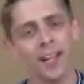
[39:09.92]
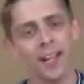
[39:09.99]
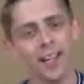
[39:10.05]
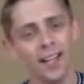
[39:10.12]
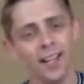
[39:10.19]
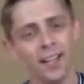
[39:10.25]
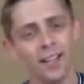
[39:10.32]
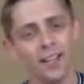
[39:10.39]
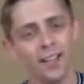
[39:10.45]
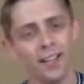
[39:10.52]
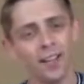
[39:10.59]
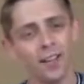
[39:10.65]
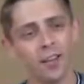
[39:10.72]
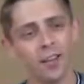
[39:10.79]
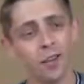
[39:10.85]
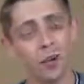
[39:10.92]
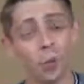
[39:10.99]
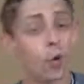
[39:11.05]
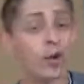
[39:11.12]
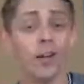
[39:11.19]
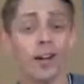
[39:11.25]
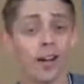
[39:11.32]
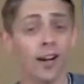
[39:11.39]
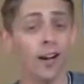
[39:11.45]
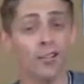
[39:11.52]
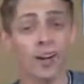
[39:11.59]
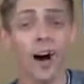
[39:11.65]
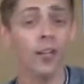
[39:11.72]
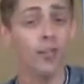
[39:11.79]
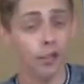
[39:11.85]
in the work of
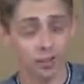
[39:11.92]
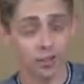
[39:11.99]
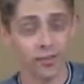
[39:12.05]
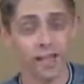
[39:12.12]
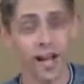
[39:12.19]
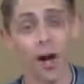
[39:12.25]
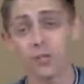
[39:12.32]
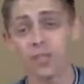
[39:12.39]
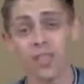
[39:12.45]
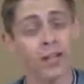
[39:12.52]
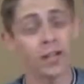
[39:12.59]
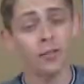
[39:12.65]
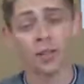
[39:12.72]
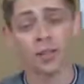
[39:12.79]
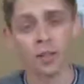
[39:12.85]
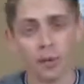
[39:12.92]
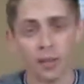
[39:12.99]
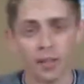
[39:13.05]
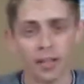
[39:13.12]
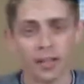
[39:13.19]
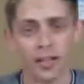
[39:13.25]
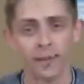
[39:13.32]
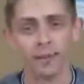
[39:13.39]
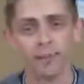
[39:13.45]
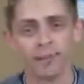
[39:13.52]
others outside of our community,